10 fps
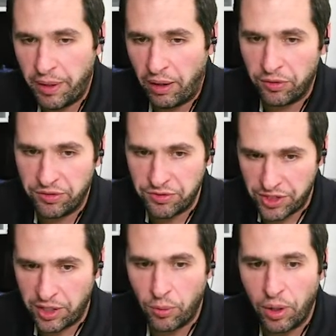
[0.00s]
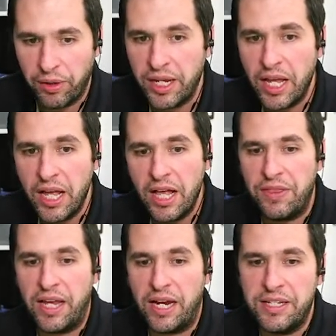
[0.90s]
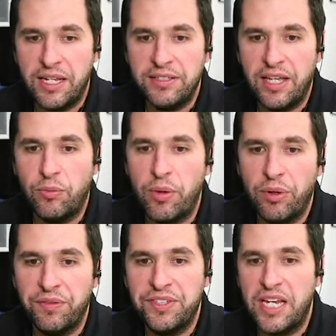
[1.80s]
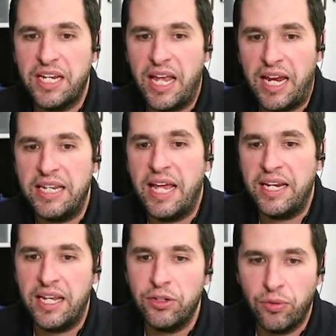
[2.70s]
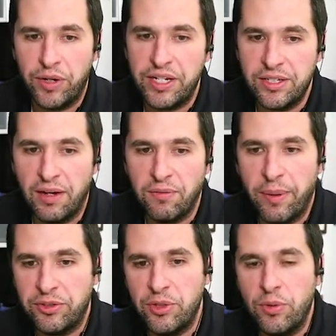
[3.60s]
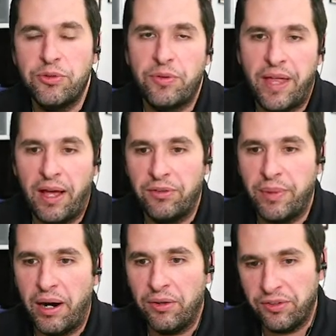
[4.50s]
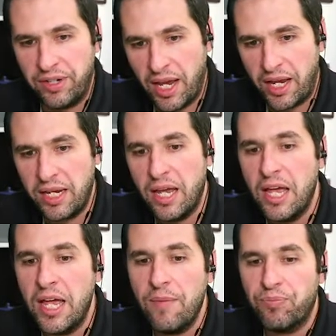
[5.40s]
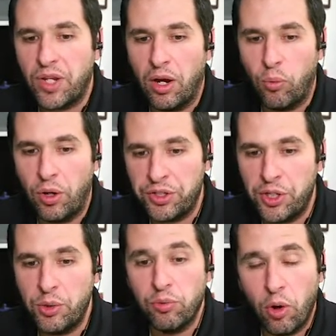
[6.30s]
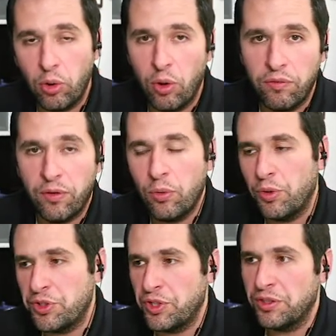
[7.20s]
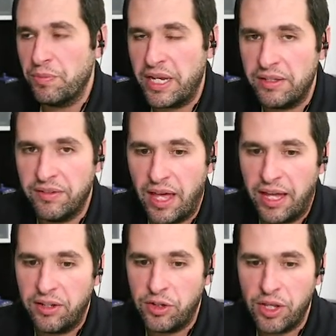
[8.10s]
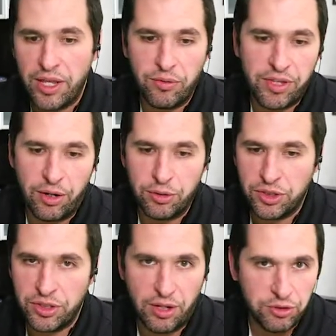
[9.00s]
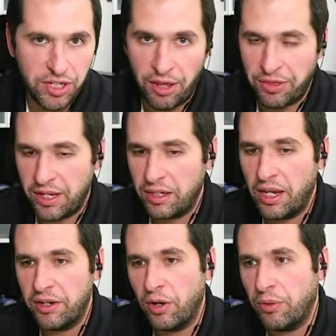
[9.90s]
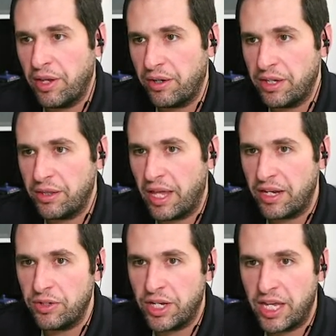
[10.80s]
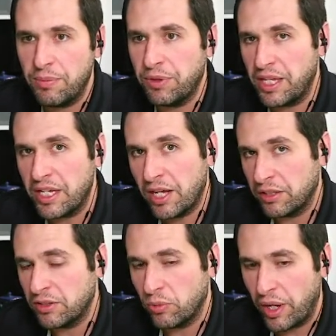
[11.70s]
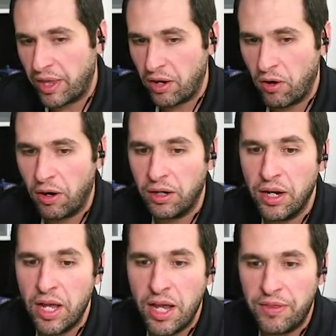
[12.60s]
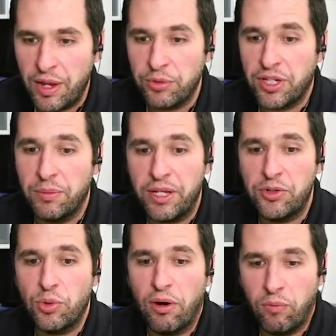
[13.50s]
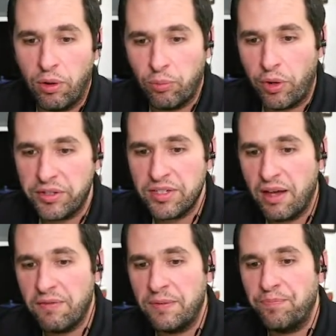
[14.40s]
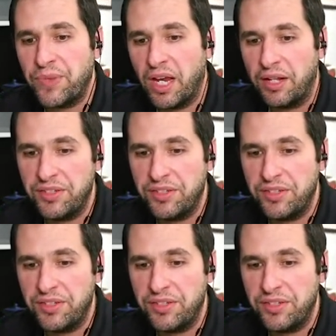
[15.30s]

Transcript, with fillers: barrels in January, the idea is that we would have seen a net increase of about 200,000 barrels a day a 1Q rollover, which just means that there's there's nothing. You know, they they keep the cuts the way they are. There was going to be a draw of 1.7, a